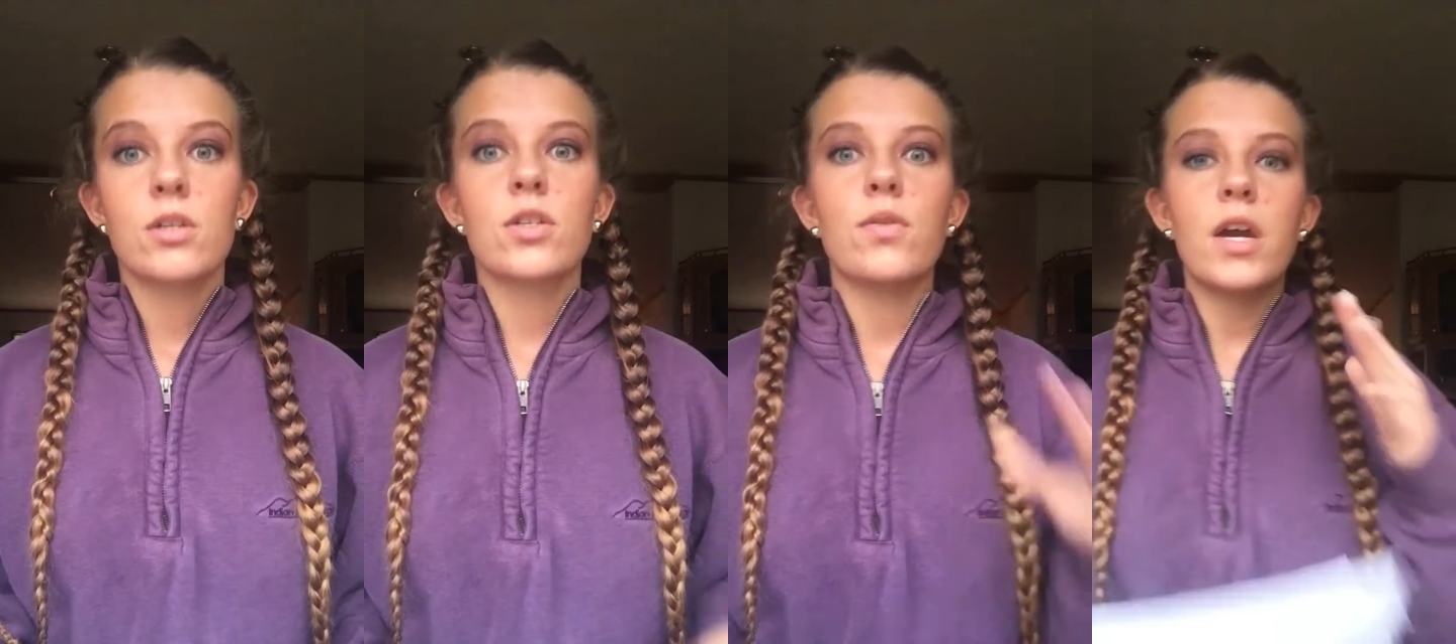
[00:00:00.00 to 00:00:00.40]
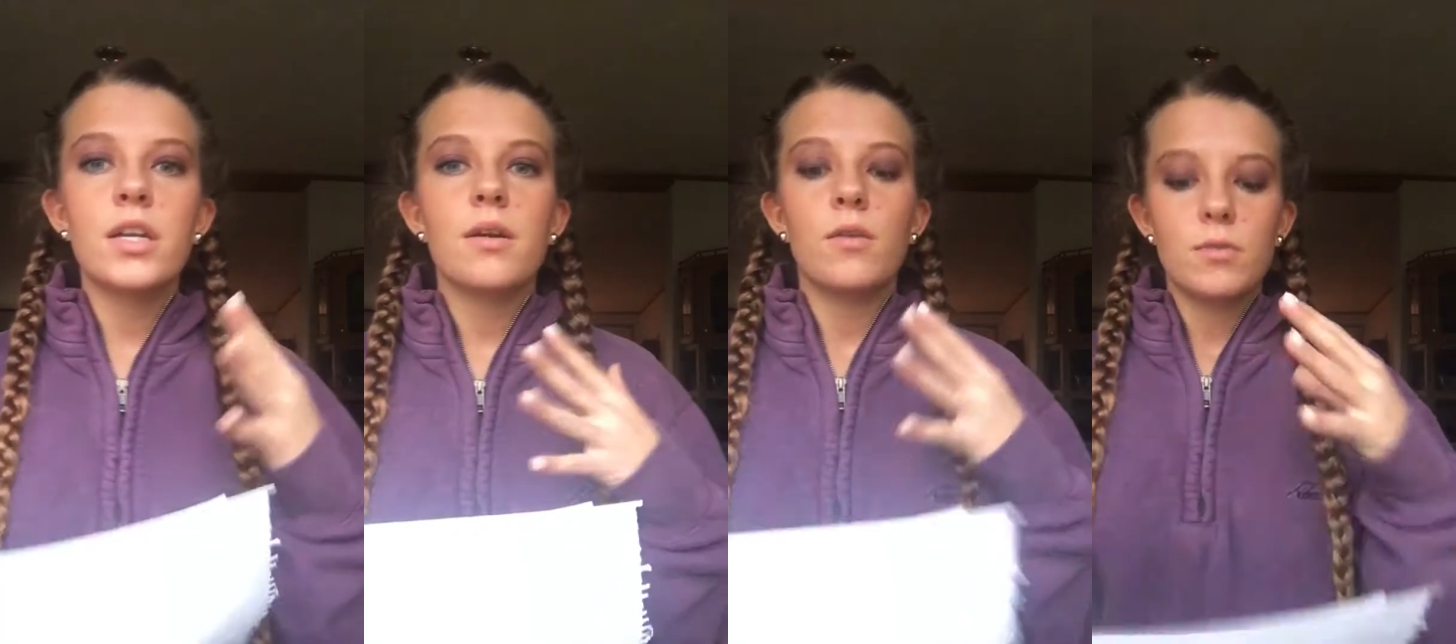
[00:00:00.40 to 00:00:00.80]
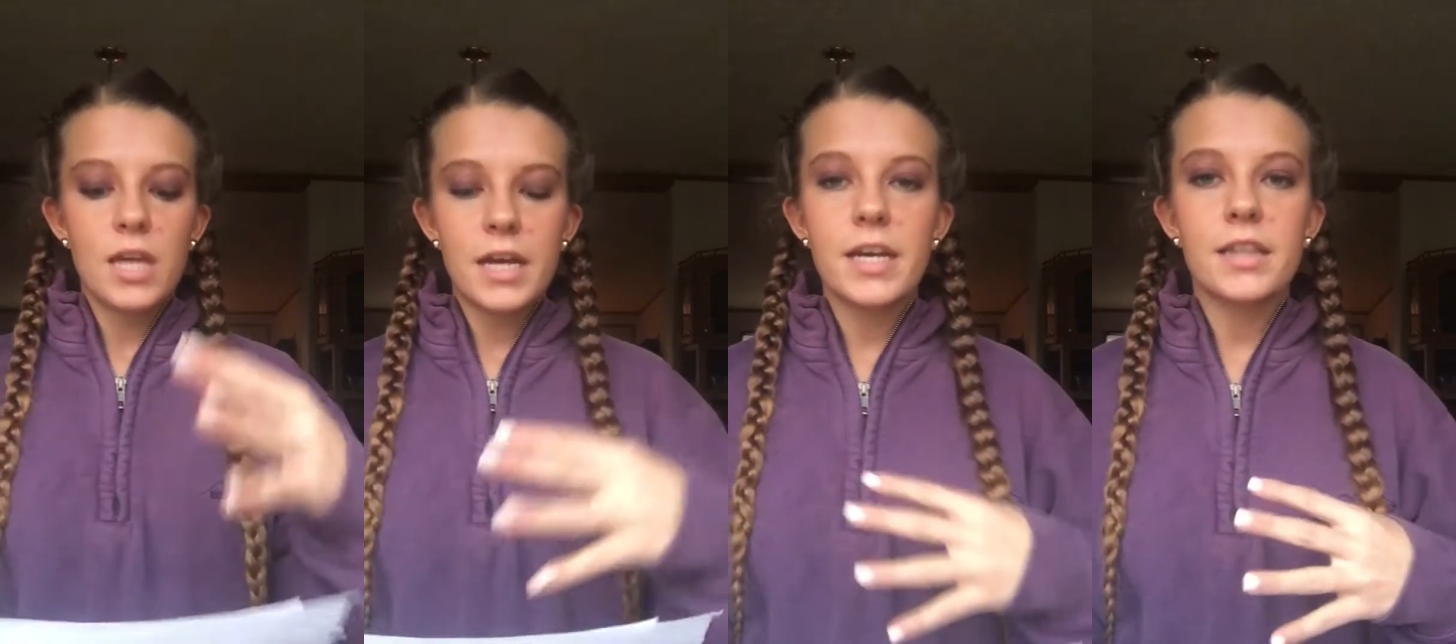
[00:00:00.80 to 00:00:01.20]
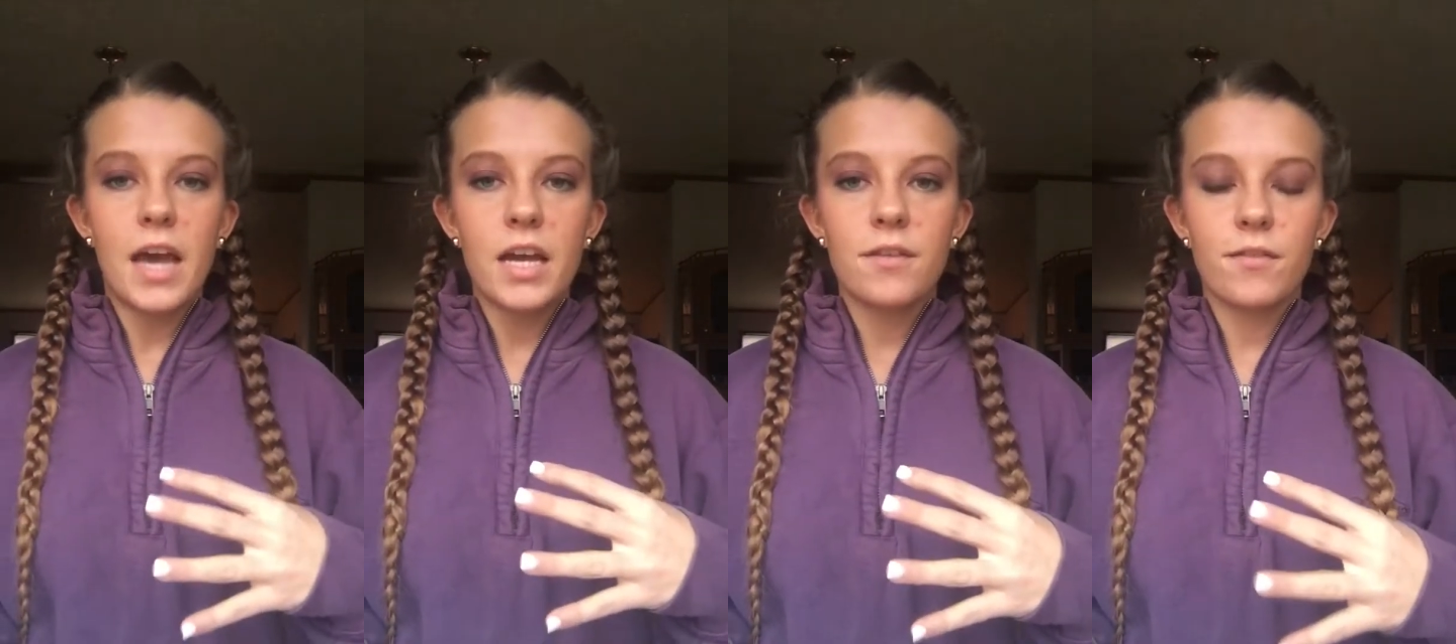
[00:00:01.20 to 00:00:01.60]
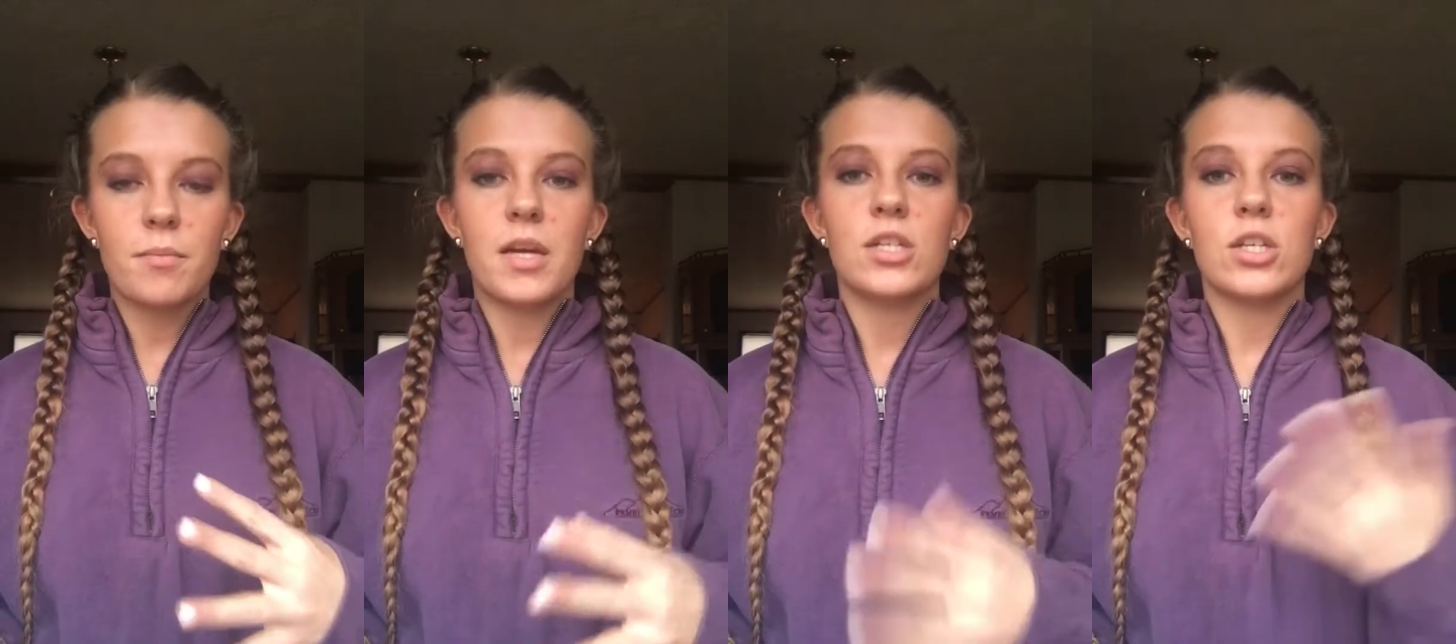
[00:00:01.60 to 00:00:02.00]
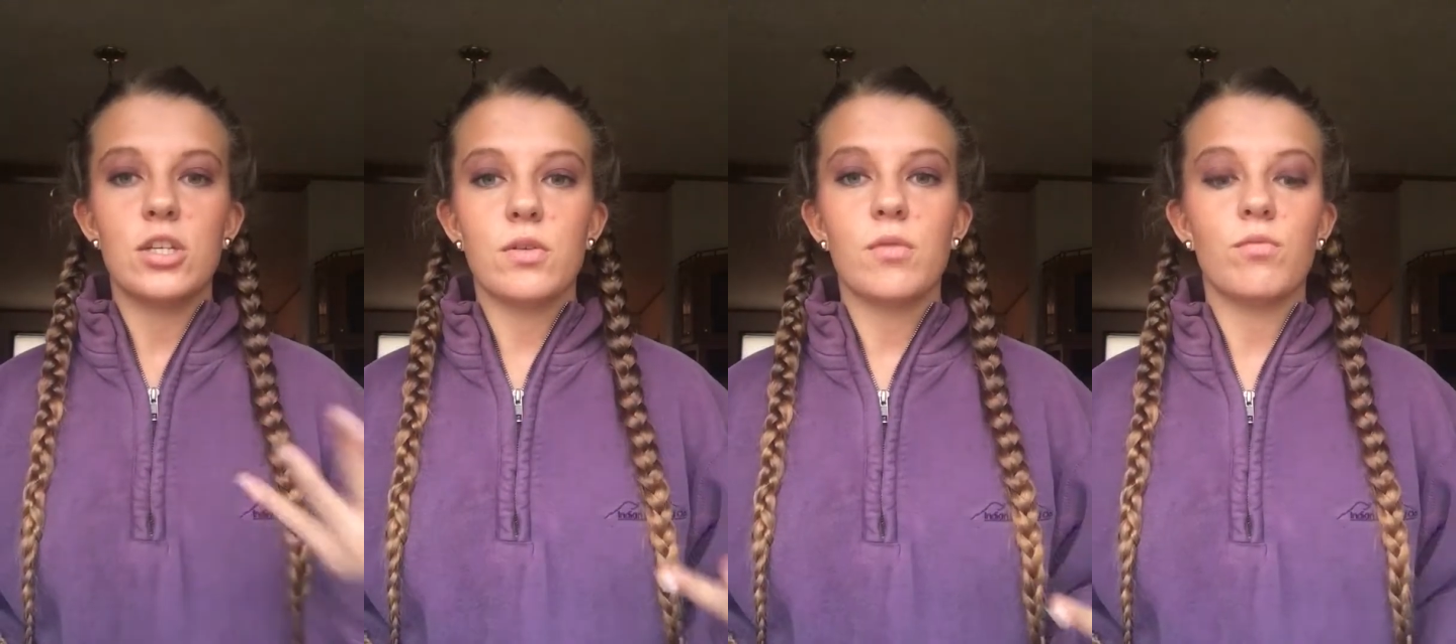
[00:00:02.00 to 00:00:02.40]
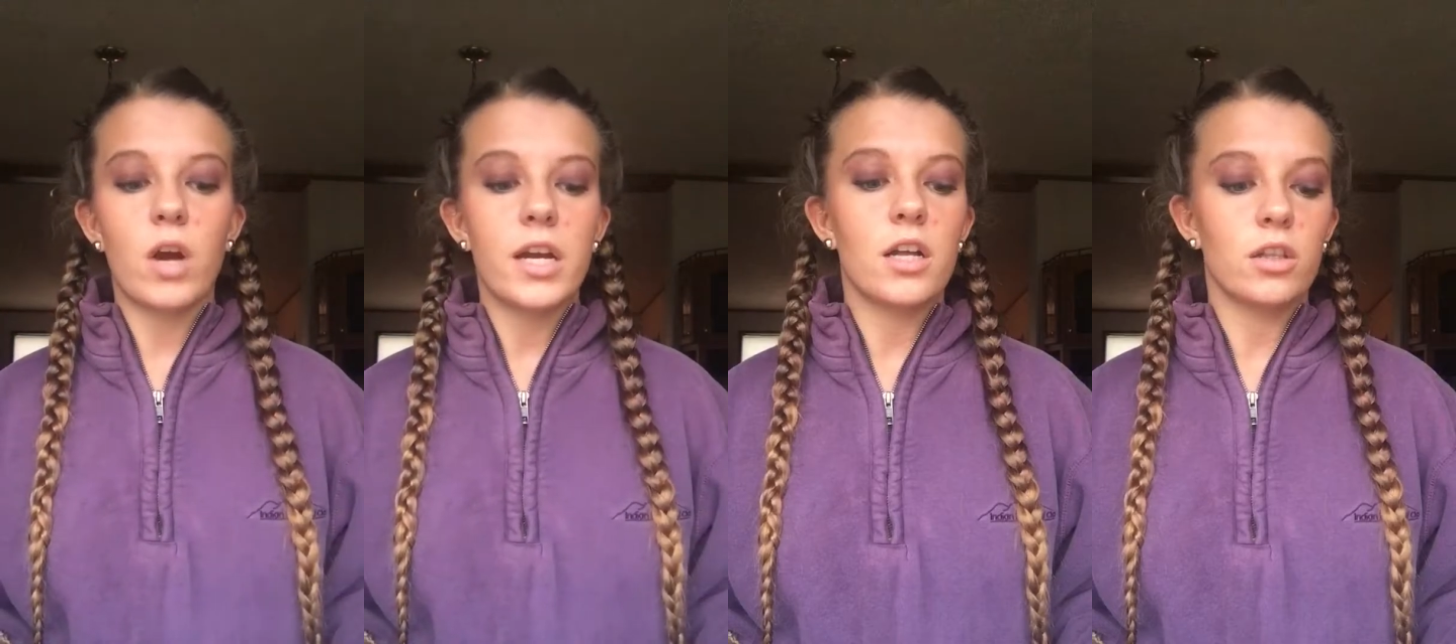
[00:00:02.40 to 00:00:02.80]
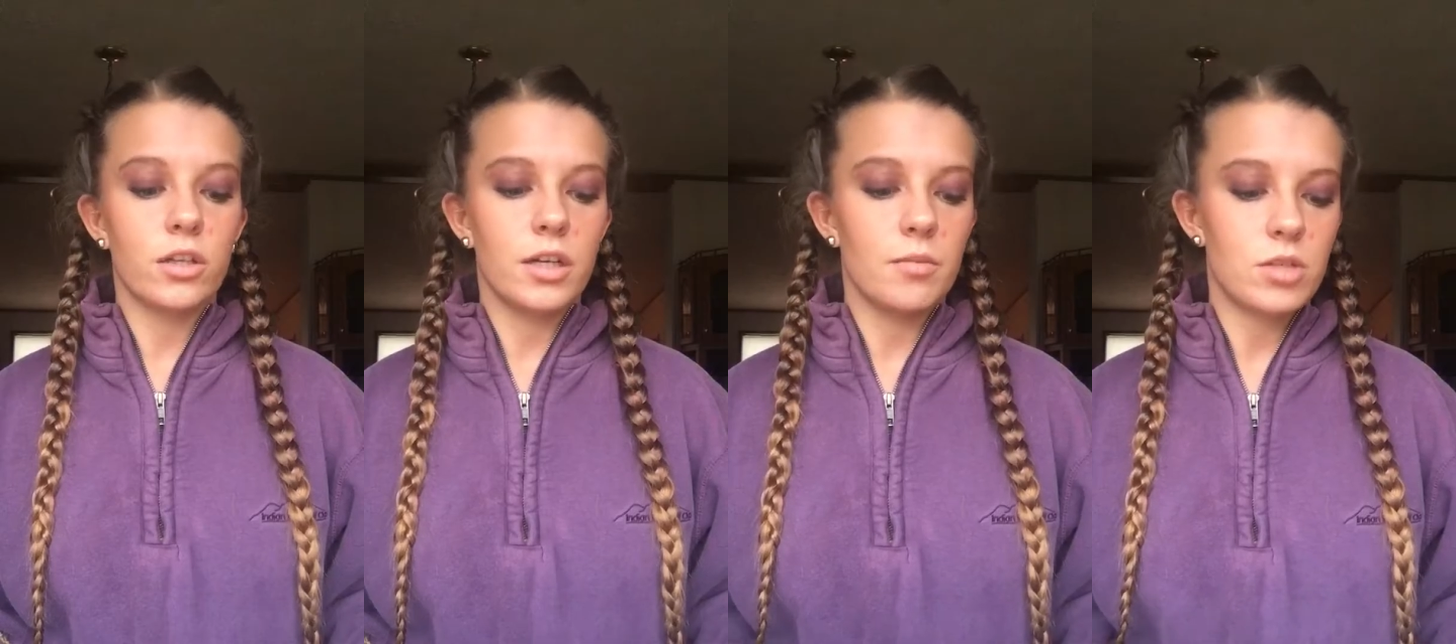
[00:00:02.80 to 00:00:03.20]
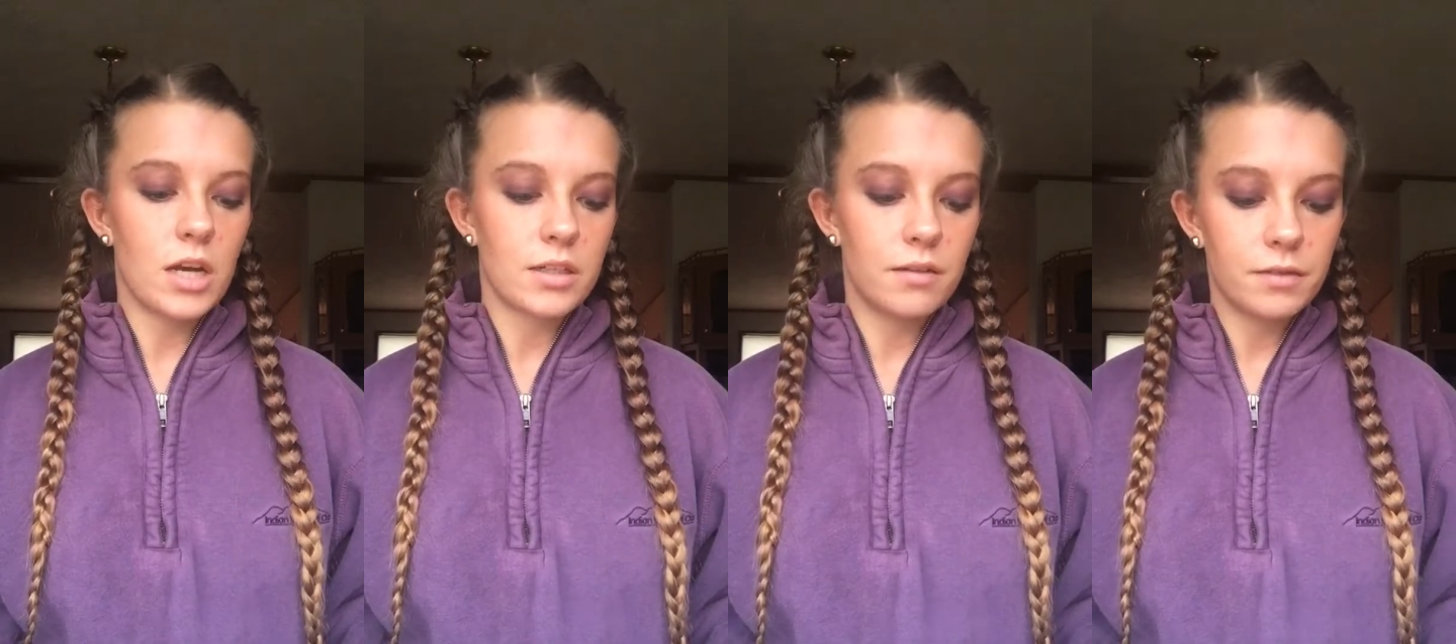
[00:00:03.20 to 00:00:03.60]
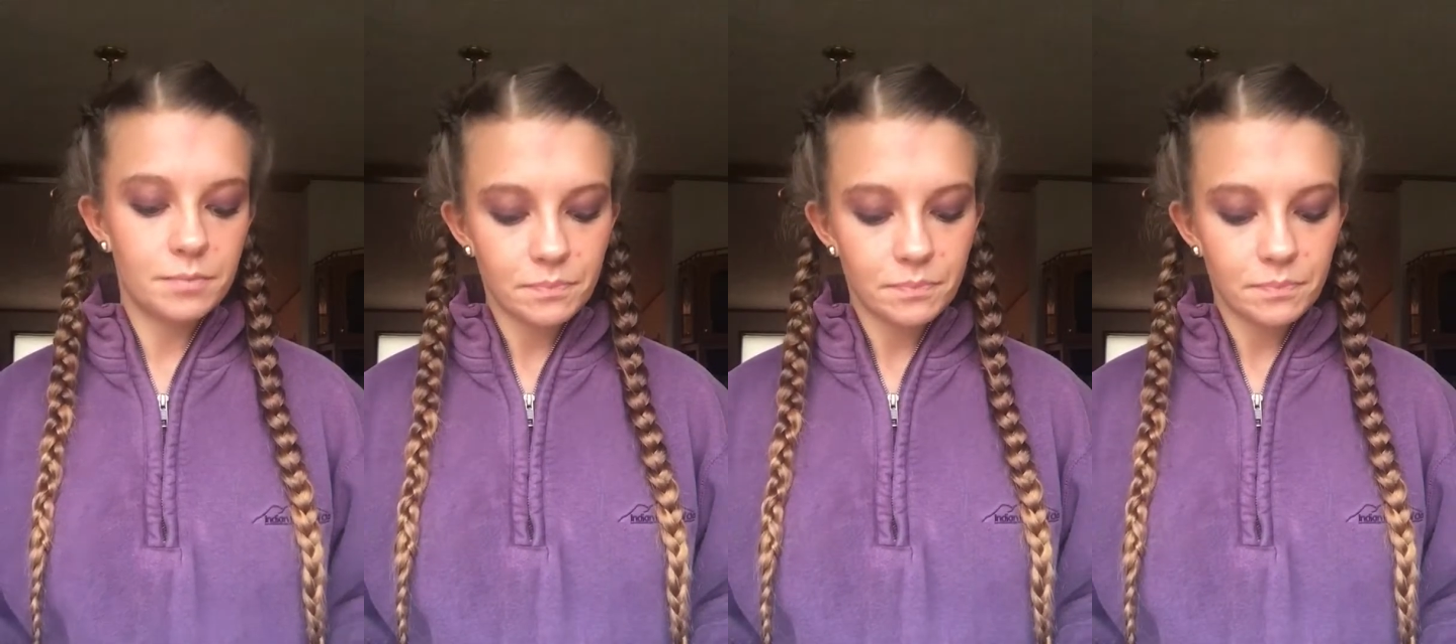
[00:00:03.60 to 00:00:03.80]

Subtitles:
So then taking that information, you can write a learning objective.